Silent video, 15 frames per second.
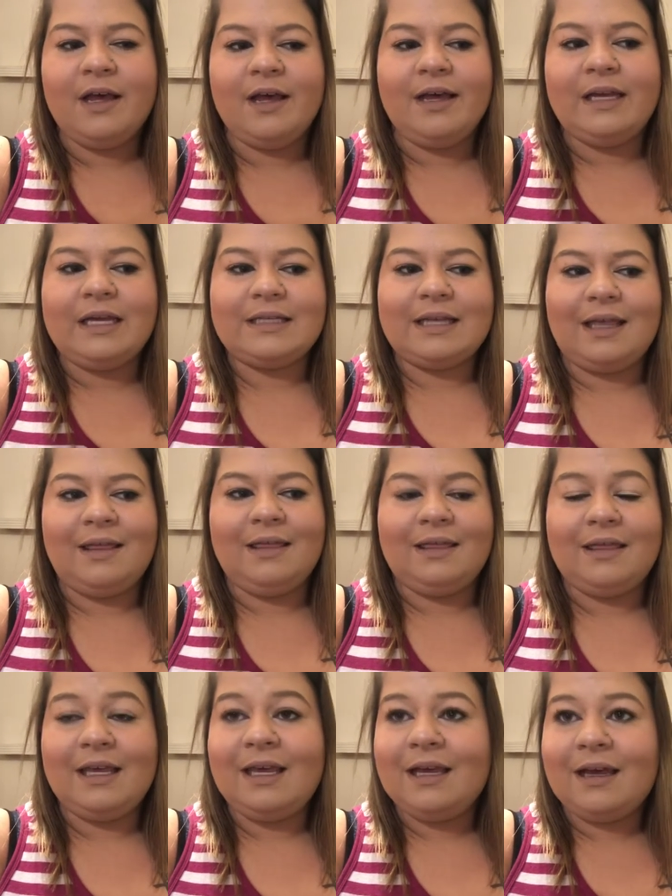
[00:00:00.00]
because I
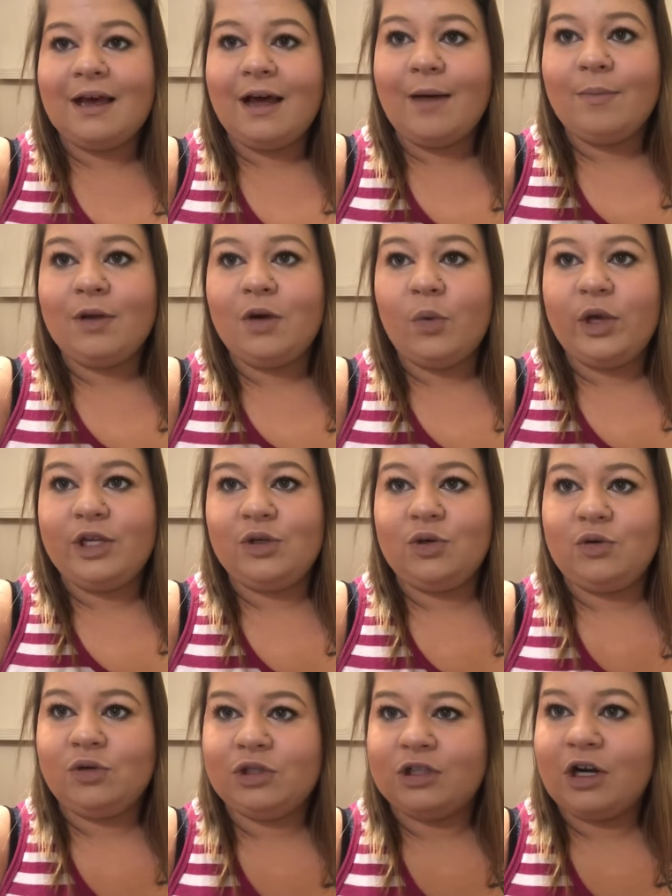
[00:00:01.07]
think I'm going
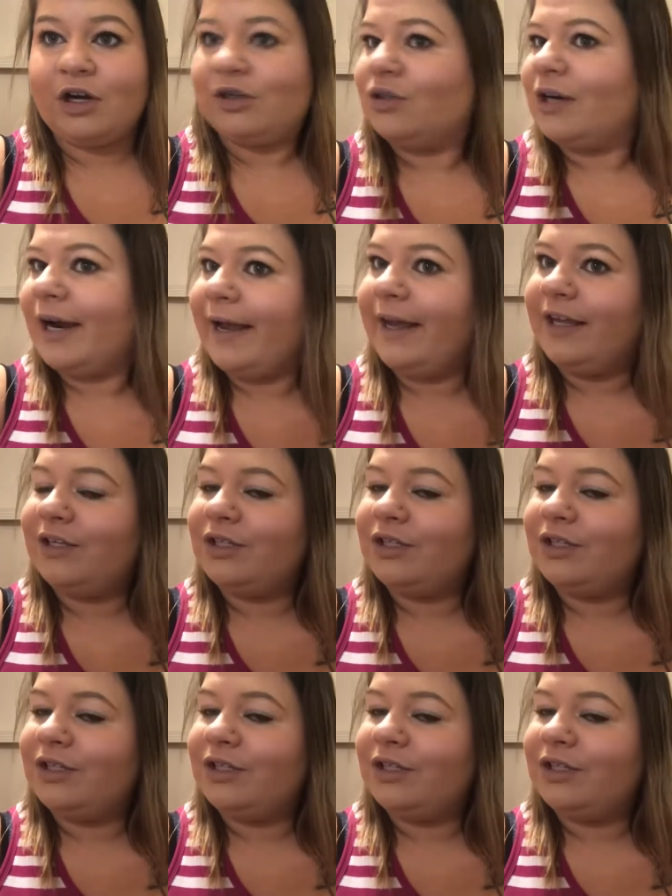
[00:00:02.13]
to start trying